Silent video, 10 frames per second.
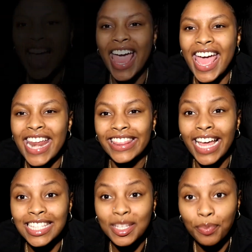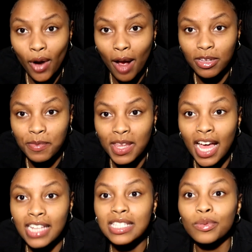And that's the problem, and
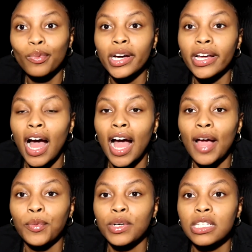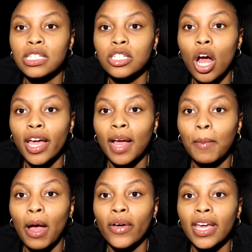that's what I was talking
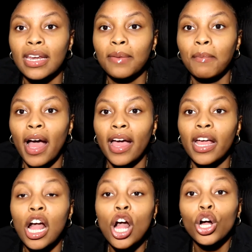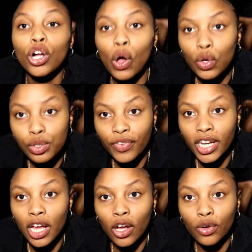about in my goals
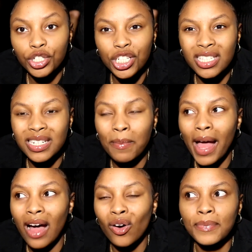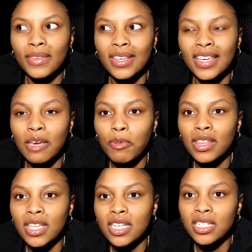video, just about
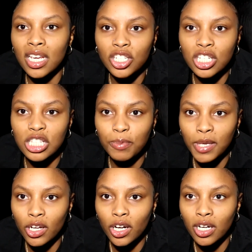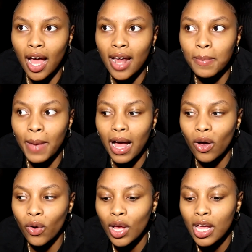keeping the intentions pure, not
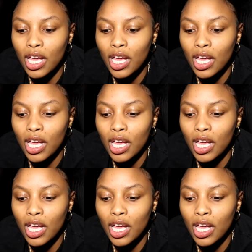about,